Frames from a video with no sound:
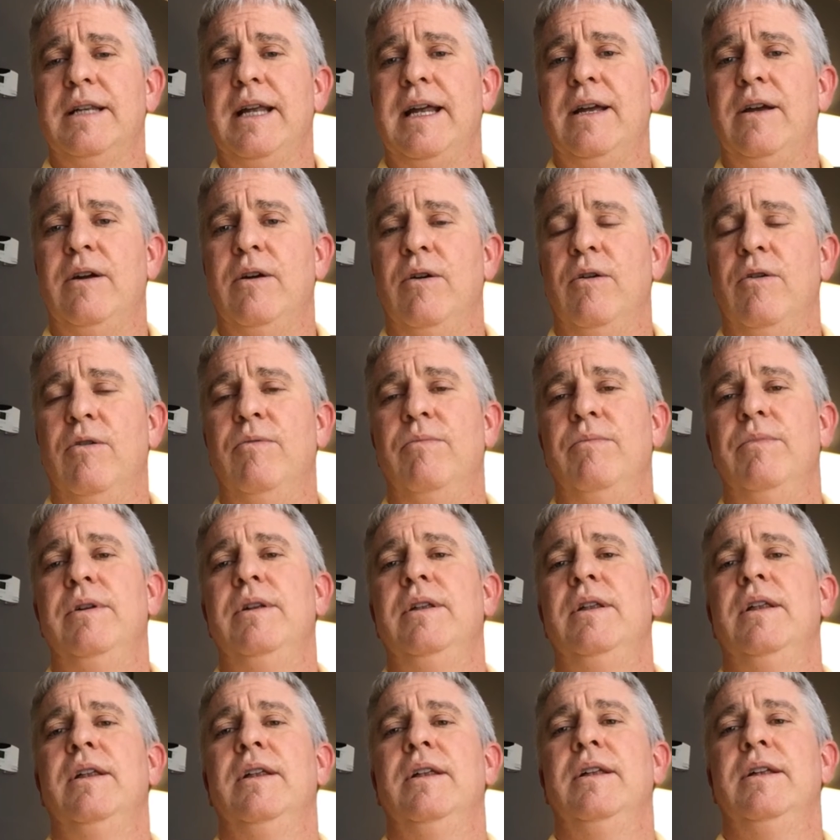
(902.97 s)
take home
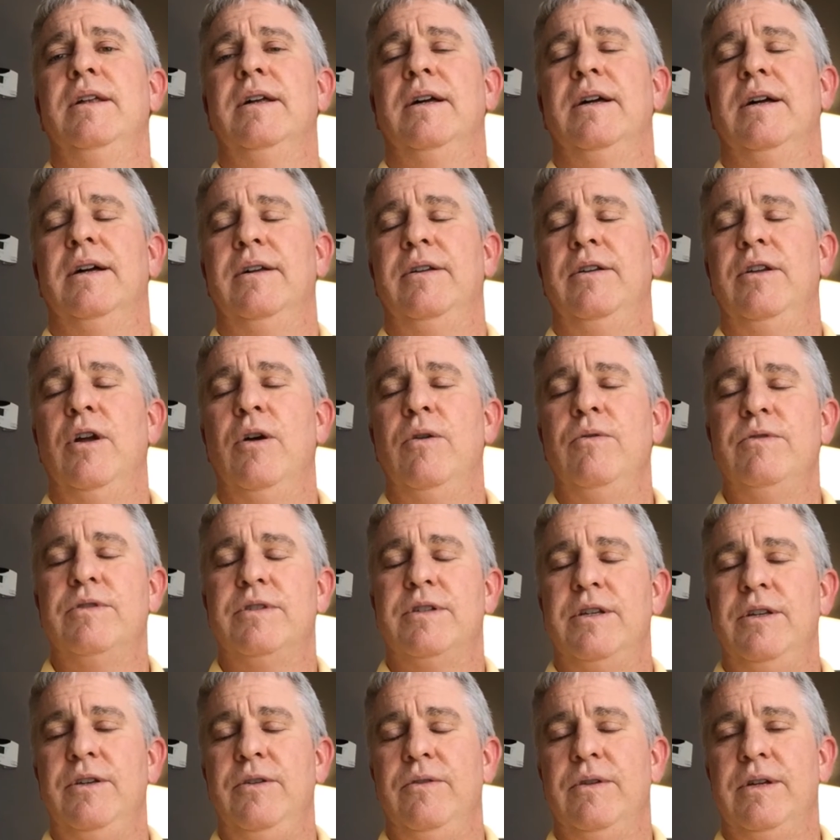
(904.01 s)
notes
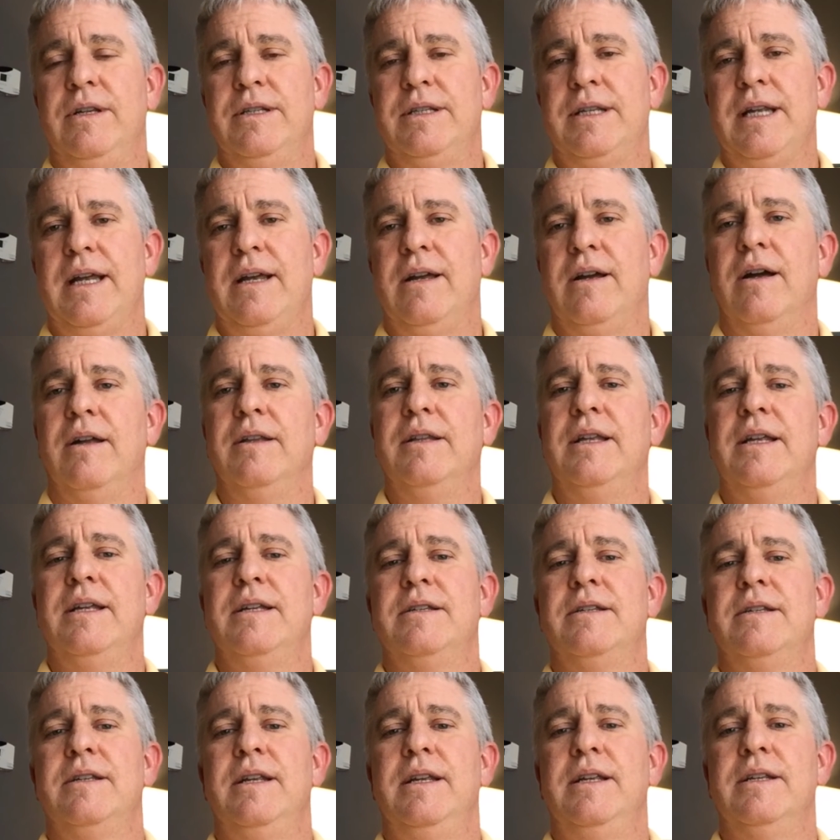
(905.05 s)
that you can take on
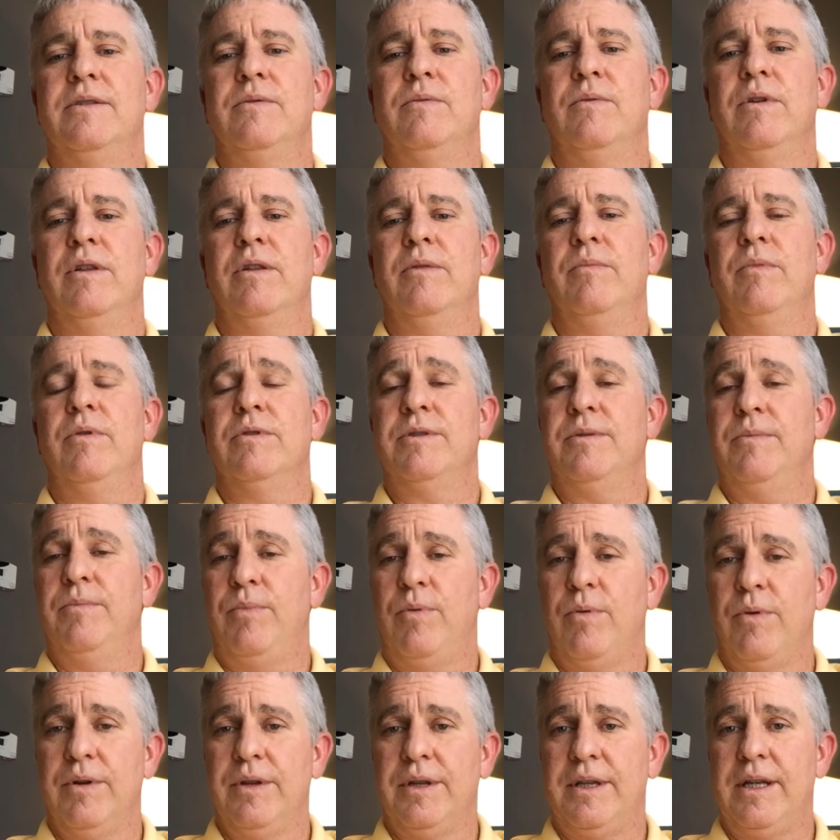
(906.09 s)
this. It's one of the most
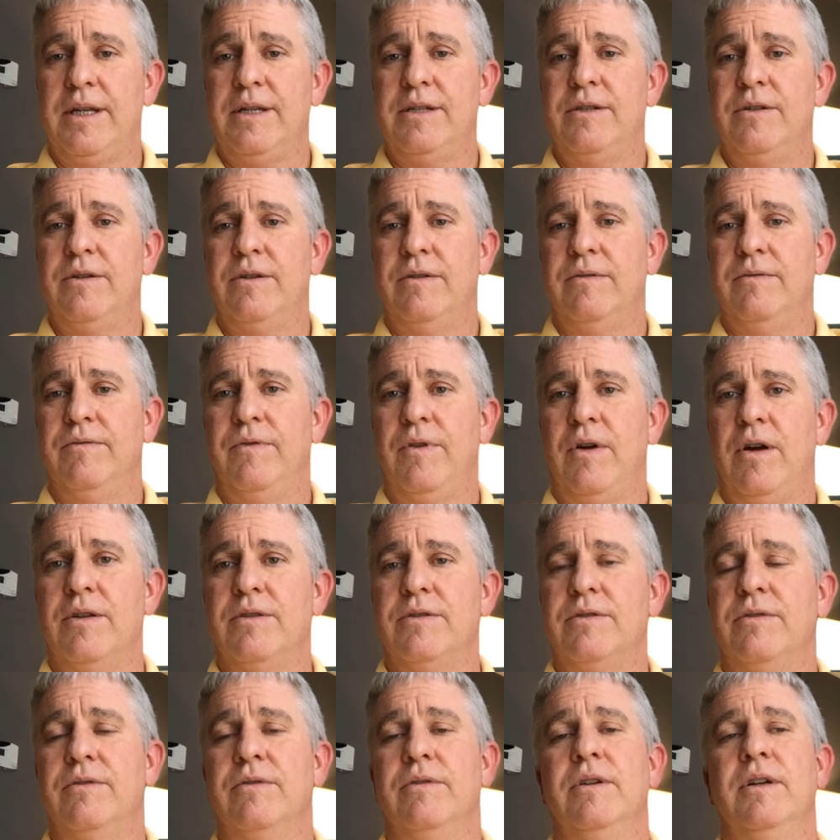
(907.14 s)
important things you can
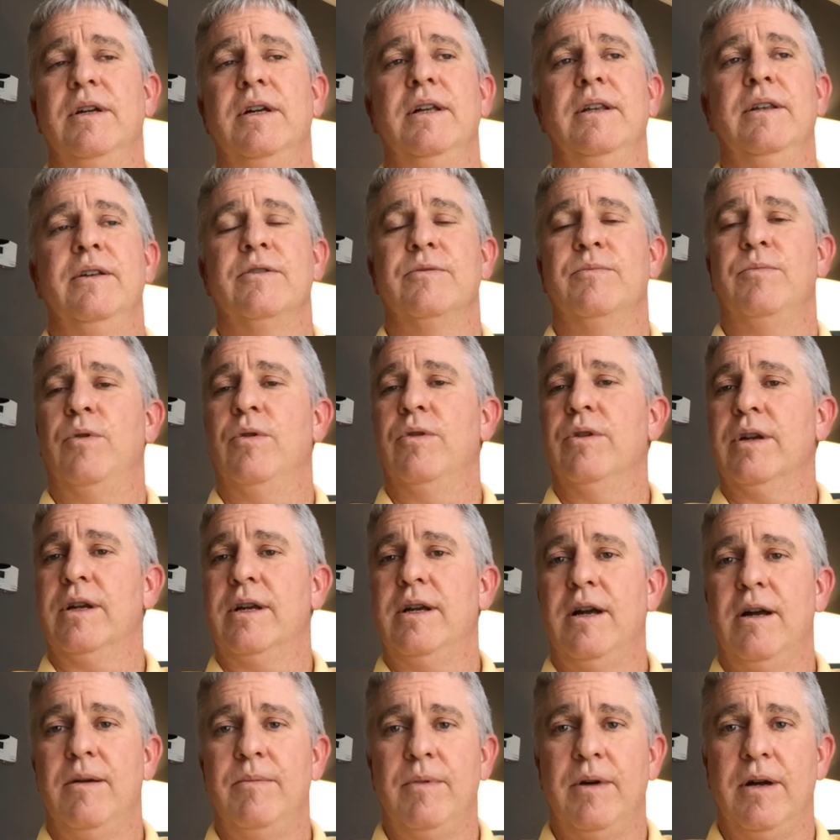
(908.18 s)
foster. There's more to
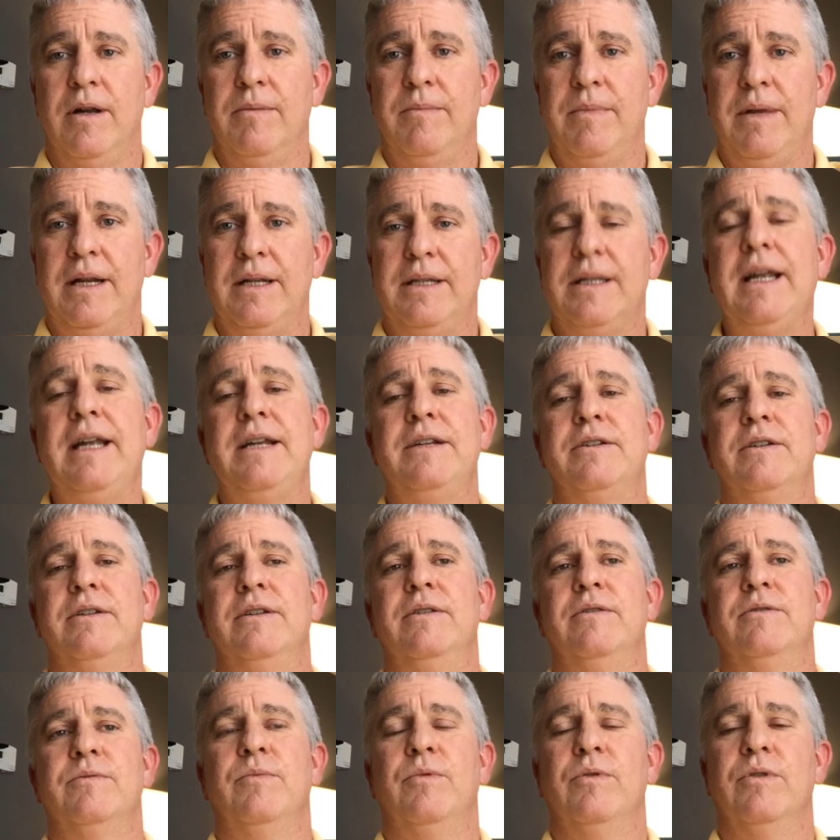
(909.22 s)
come on meditation.
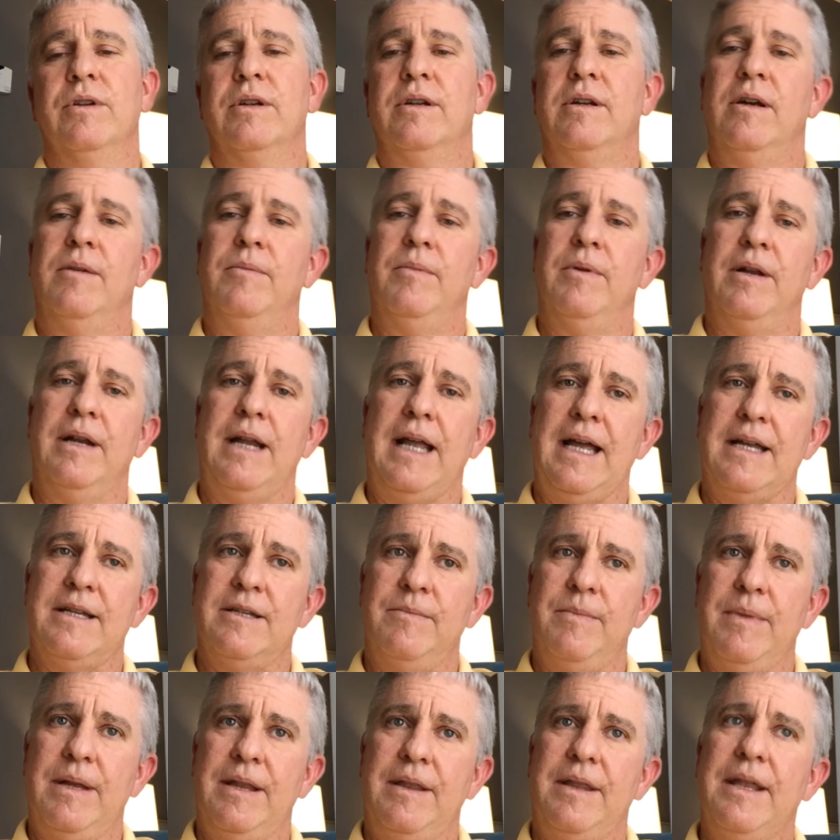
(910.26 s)
There's more to come on As
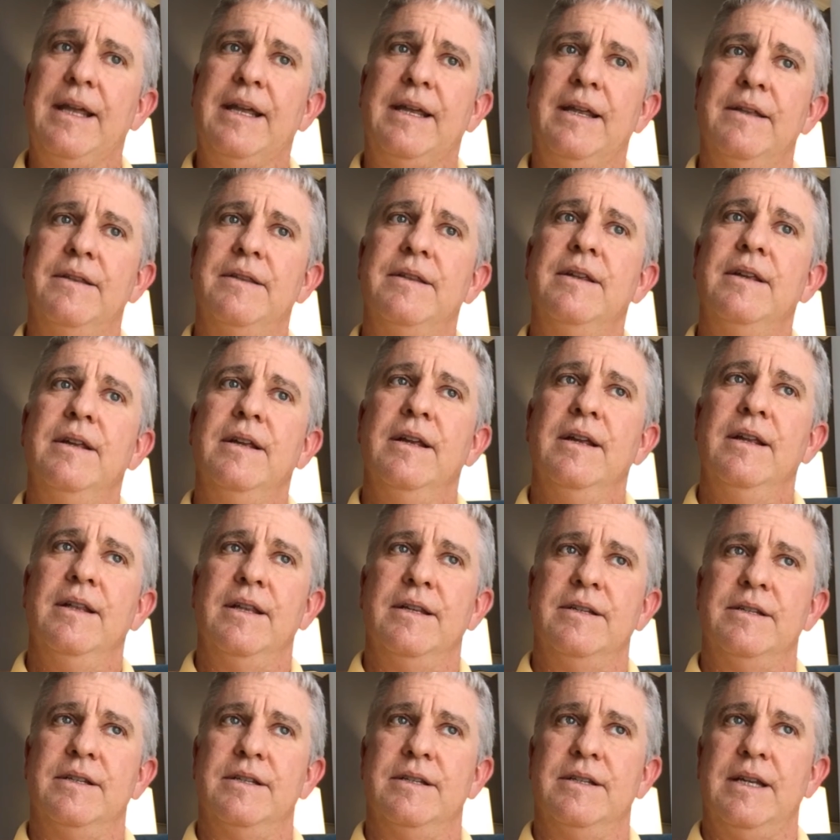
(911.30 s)
a Man Thinketh.
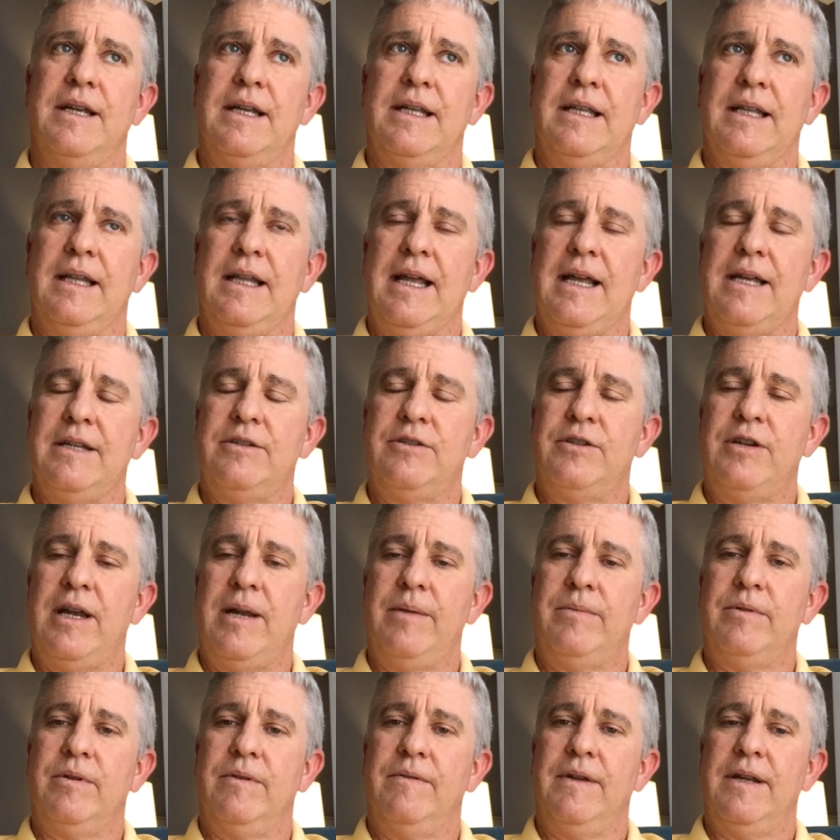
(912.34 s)
This is like the last
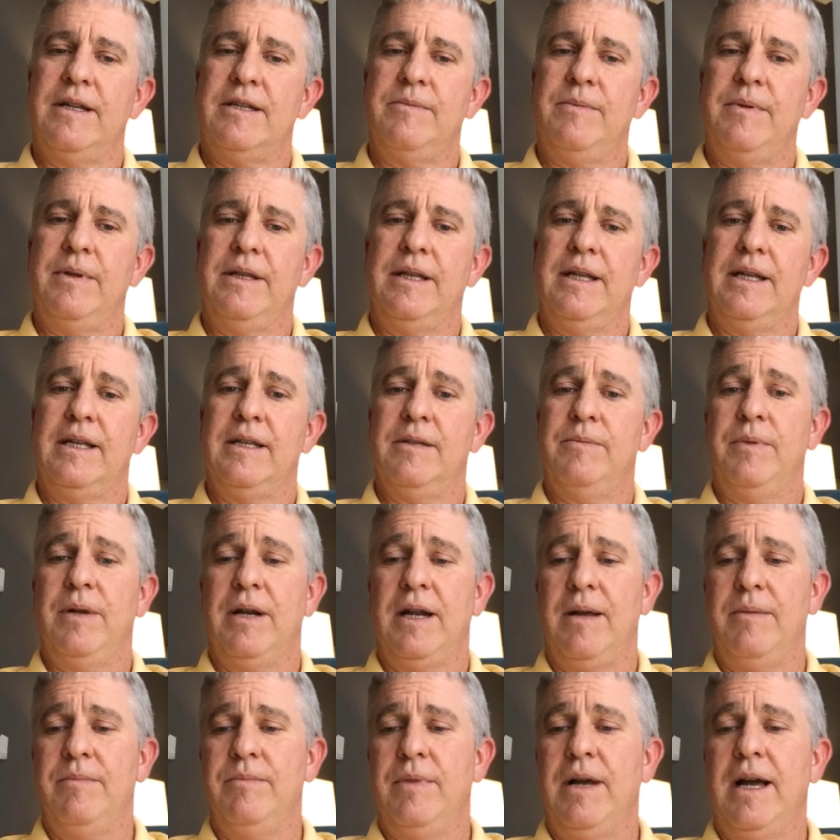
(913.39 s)
chapter of As a Man Thinketh, but
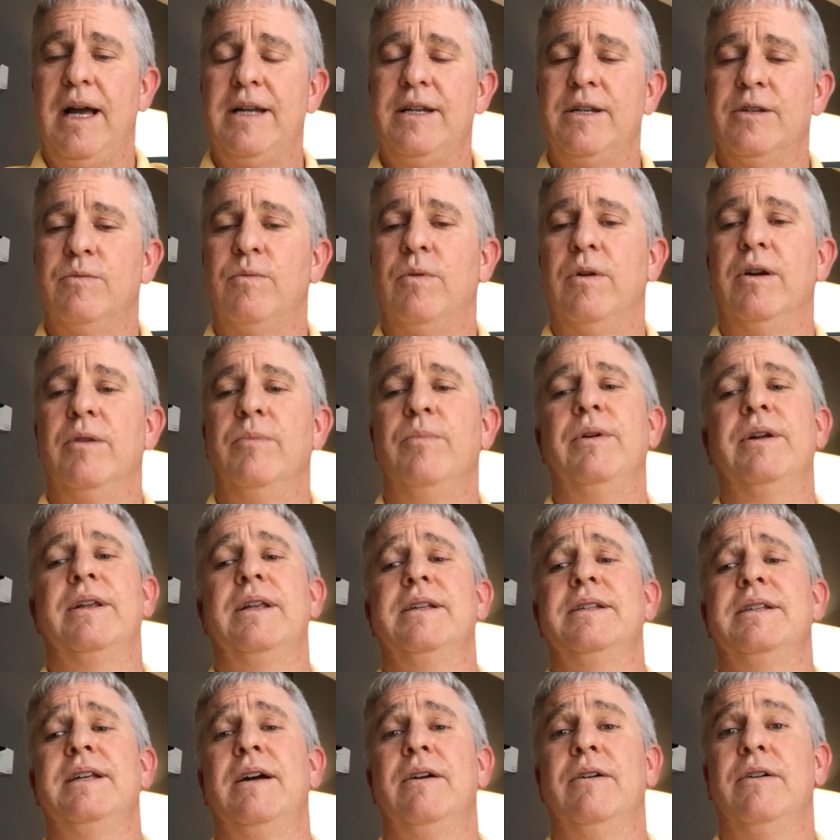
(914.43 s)
I just wanted to bring
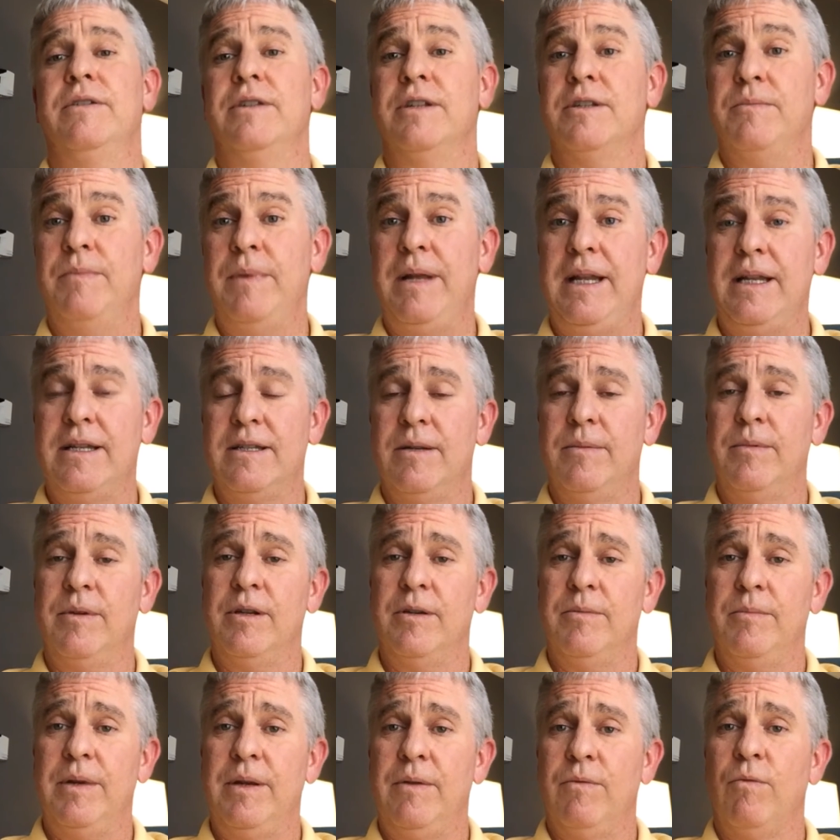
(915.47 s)
this out because it's meaning something
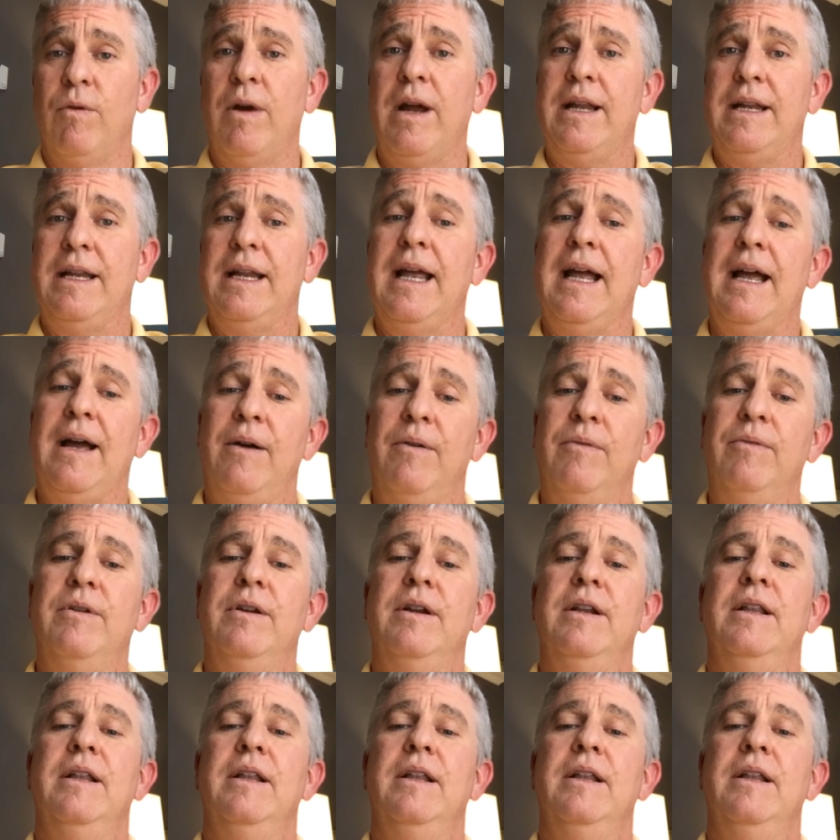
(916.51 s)
to me right now,